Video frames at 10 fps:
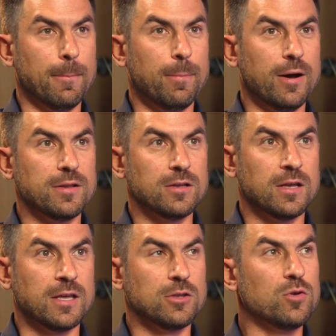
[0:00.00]
But
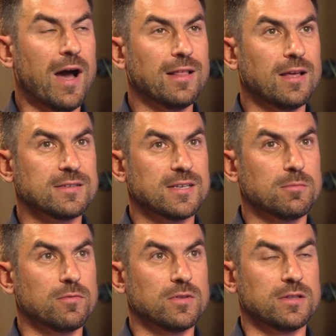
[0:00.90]
can you highlight
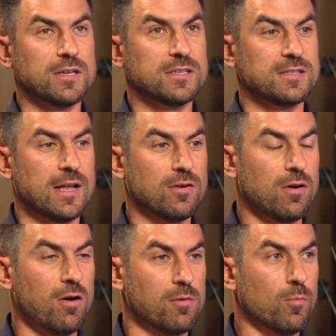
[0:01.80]
some of the things that
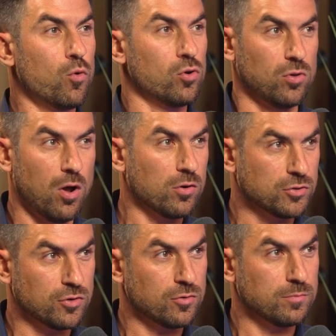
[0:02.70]
are more
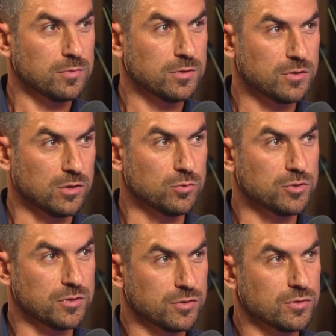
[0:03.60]
long-term solutions?